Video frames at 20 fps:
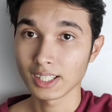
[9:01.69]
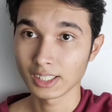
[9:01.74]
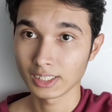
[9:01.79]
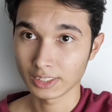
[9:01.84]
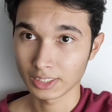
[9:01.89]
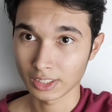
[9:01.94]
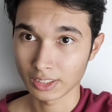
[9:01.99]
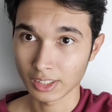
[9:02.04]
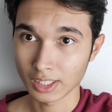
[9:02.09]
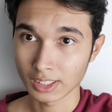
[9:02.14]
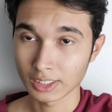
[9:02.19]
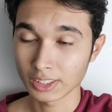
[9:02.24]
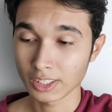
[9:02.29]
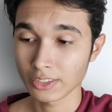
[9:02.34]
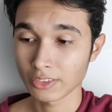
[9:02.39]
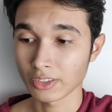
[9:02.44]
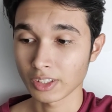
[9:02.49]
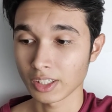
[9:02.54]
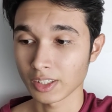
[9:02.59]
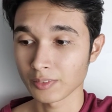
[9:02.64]
etc
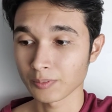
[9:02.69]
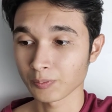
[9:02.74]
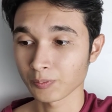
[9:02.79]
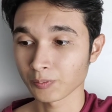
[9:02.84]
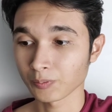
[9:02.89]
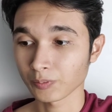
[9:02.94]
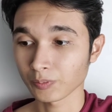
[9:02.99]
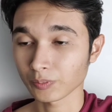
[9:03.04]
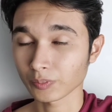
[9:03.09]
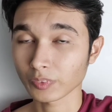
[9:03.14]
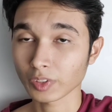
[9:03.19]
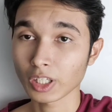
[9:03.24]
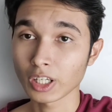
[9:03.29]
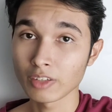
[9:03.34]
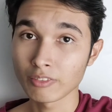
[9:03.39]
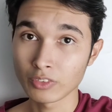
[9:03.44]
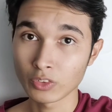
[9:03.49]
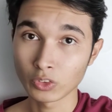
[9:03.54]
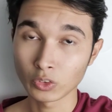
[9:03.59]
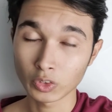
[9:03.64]
etc.
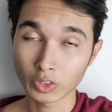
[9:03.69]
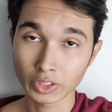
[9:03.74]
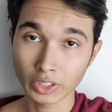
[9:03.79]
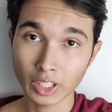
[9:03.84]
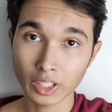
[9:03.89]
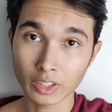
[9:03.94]
If you want to